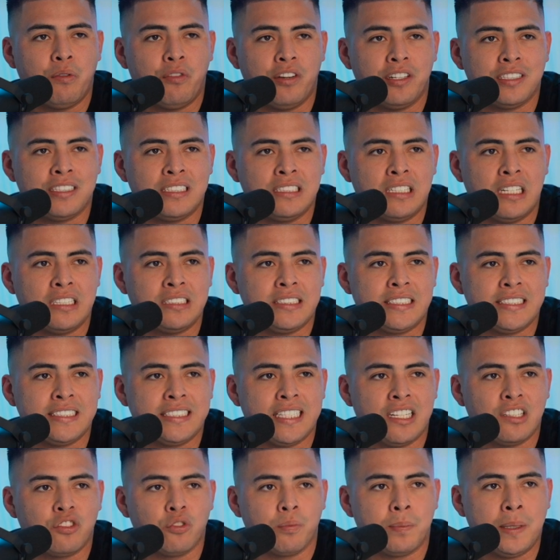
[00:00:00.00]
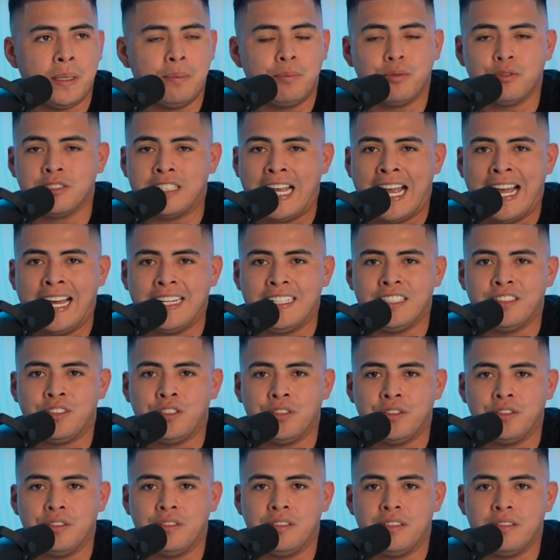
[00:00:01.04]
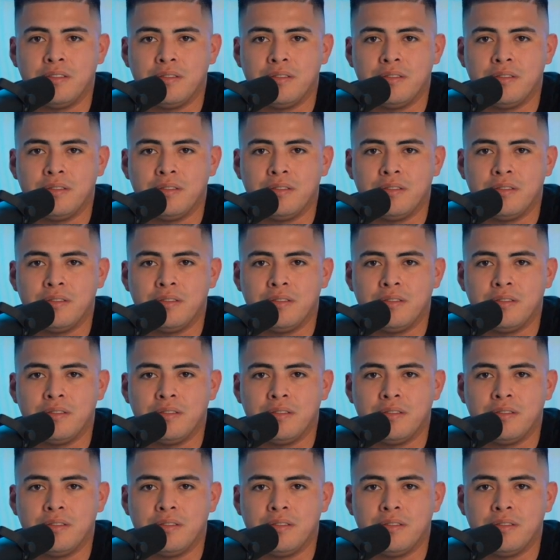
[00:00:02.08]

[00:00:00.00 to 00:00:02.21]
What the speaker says: versus unsuccessful people is attitude.